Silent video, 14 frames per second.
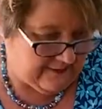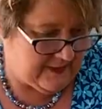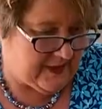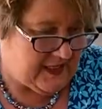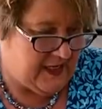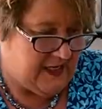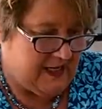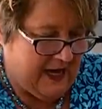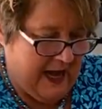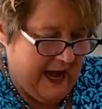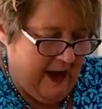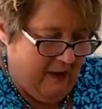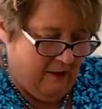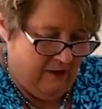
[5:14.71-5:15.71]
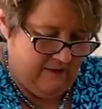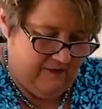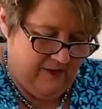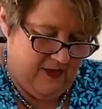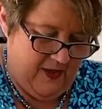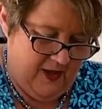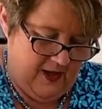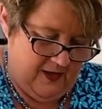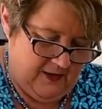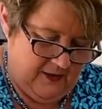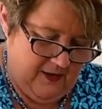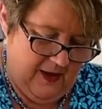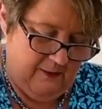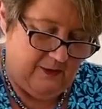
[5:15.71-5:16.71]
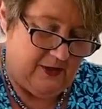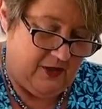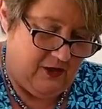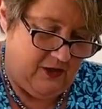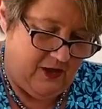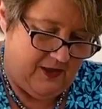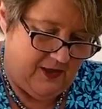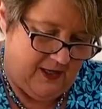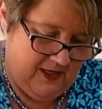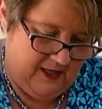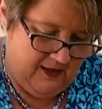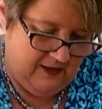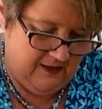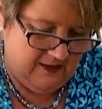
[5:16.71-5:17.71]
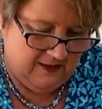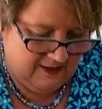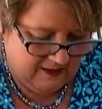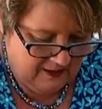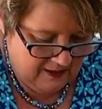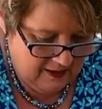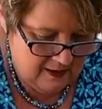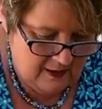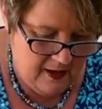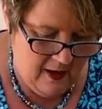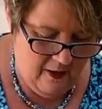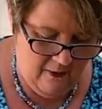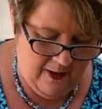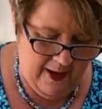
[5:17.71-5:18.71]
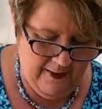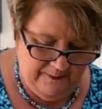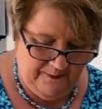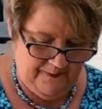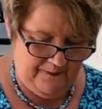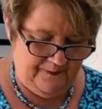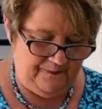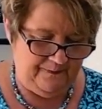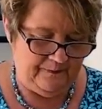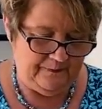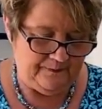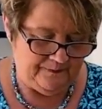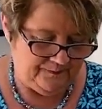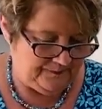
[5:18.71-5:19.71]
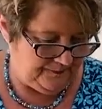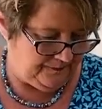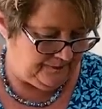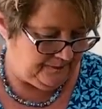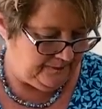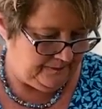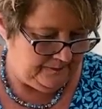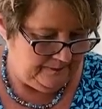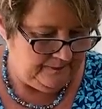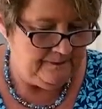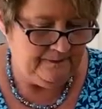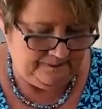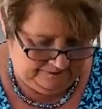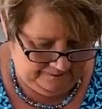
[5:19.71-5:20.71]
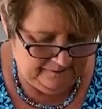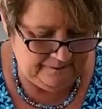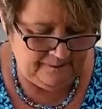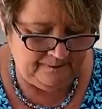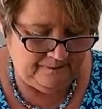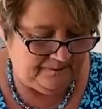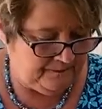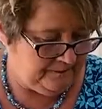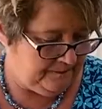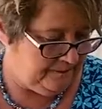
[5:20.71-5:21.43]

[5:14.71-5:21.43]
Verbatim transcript: I've seen it out of things. So that was a good thing. All right. Okay. You feel good about that? Mm-hmm. Okay.